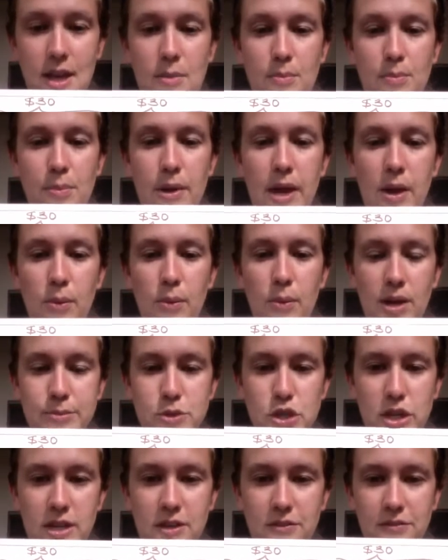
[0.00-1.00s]
But what I'm
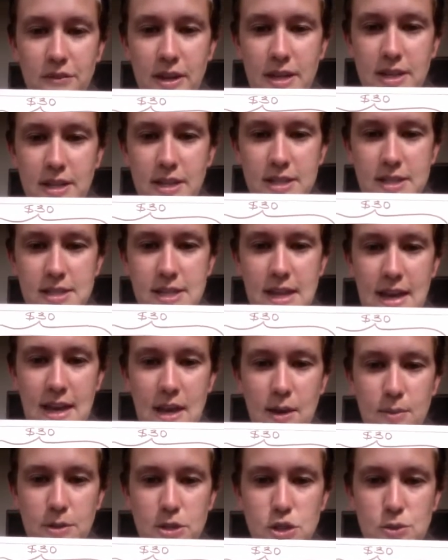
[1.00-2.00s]
trying to find is
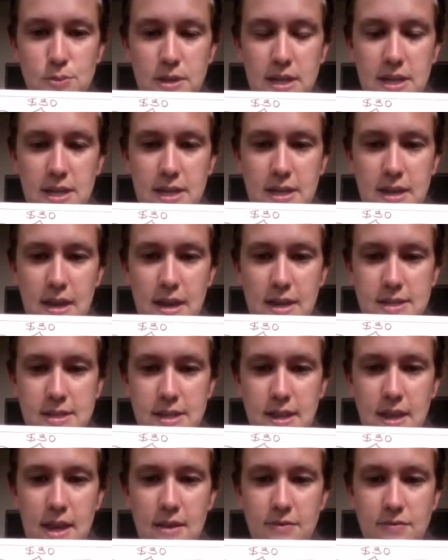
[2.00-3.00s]
how much money he has
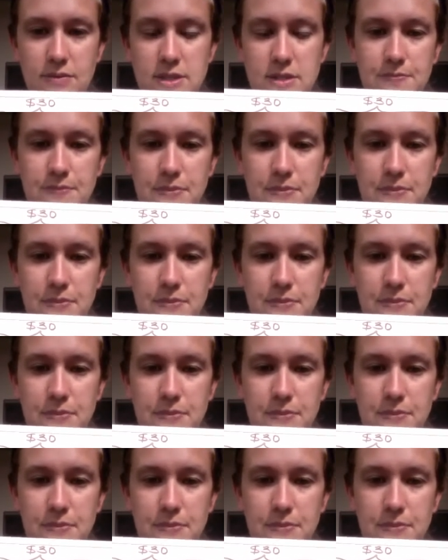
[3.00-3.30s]
left.